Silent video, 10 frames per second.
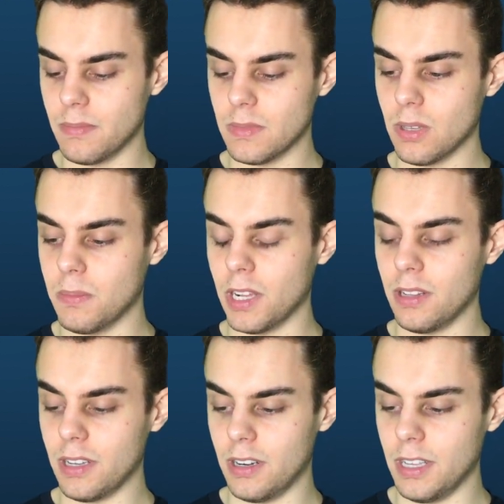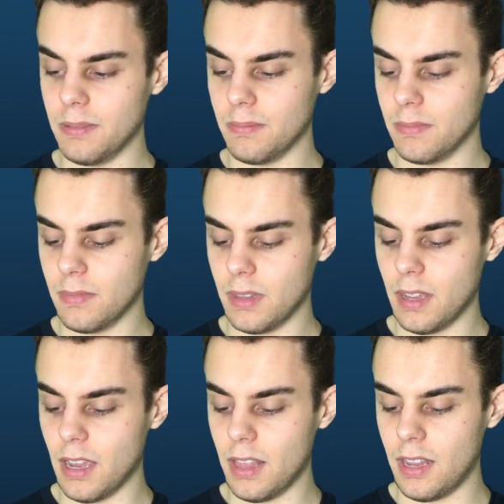So I'm gonna click on it,
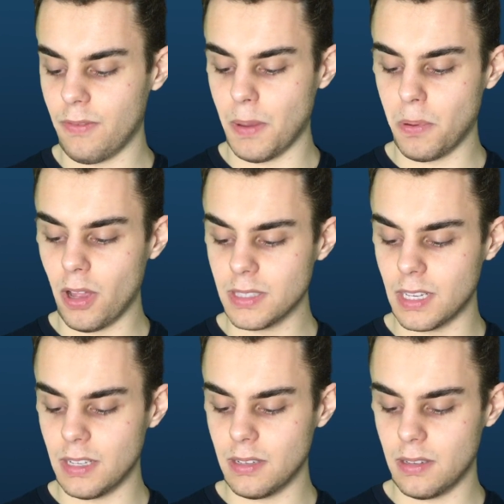and then if I pause it,